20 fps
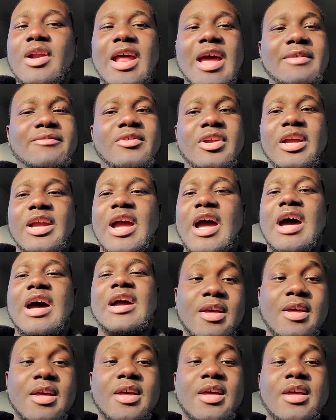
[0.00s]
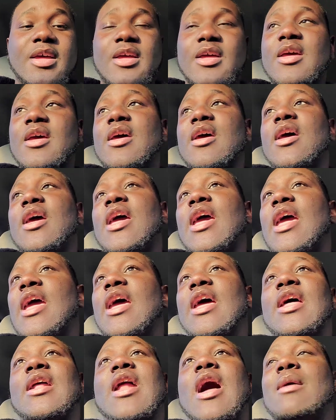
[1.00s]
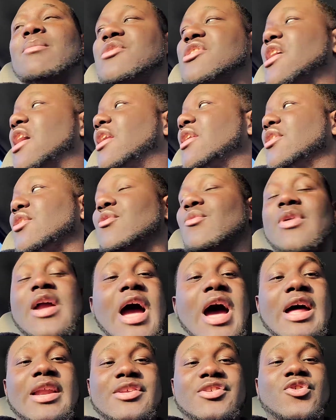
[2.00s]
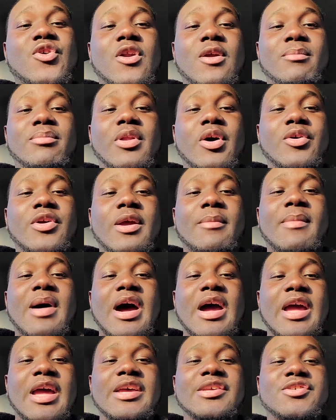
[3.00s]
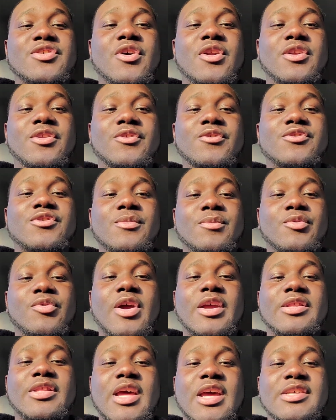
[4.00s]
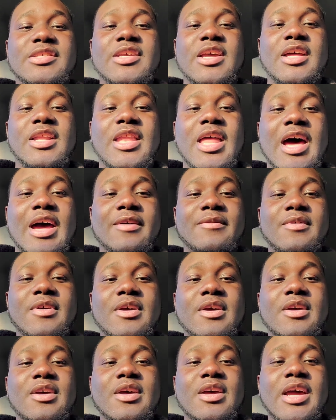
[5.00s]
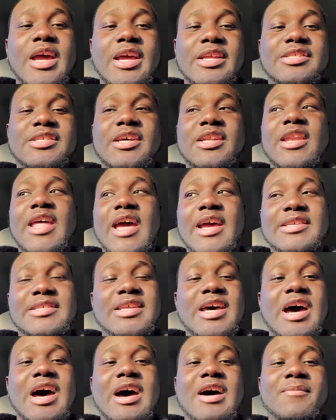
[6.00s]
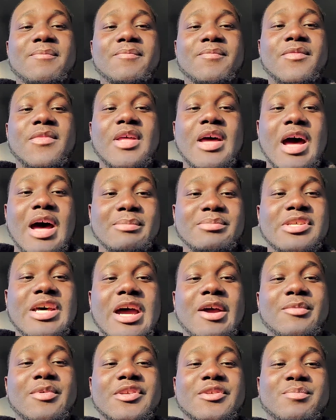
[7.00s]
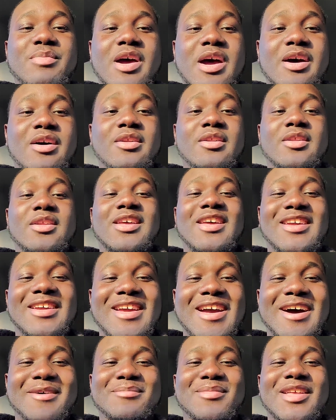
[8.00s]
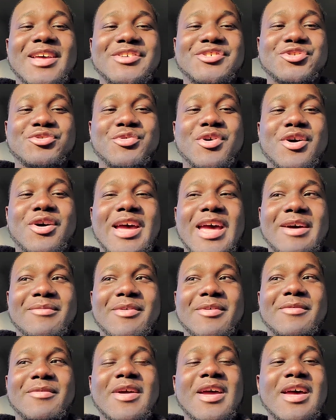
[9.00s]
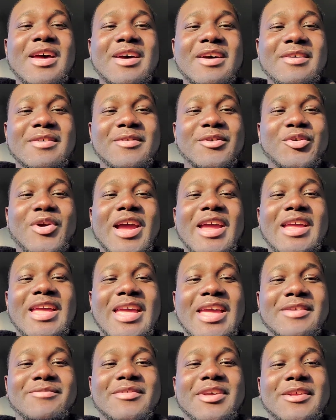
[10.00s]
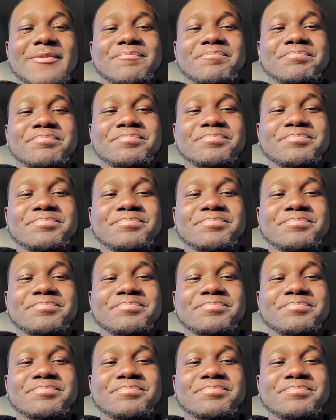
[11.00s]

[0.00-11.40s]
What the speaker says: after God, and I'm telling you, God is gonna blow your mind. He's gonna do some great things in your life. Until next time, I'm Tyrese Brown, and God bless you all. Have a great evening.